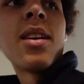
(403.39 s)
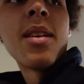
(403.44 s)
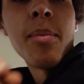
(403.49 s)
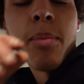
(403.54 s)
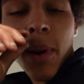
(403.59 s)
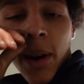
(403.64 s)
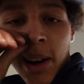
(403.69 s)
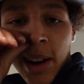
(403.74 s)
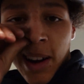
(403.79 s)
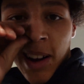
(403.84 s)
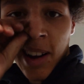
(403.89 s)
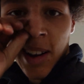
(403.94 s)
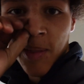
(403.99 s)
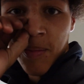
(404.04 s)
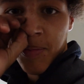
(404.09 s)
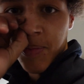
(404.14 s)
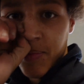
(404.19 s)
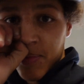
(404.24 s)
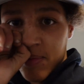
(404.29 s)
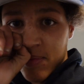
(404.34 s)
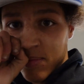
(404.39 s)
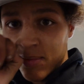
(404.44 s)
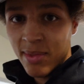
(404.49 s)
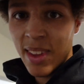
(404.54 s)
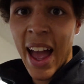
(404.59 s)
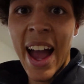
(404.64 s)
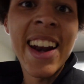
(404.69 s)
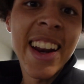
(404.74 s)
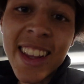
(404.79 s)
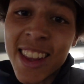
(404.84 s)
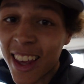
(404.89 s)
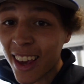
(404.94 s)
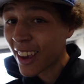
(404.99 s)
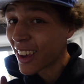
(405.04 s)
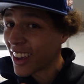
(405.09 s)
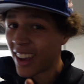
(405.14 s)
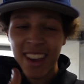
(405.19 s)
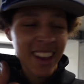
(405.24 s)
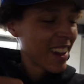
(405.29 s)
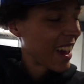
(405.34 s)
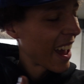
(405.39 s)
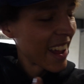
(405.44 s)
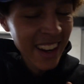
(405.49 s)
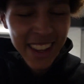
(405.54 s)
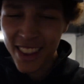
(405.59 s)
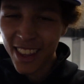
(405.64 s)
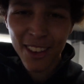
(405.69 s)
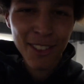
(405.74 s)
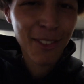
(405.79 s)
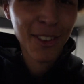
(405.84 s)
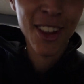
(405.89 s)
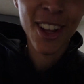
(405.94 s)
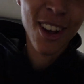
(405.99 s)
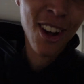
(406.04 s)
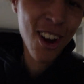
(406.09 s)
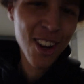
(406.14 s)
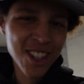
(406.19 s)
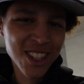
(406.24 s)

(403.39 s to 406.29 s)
But anything for the car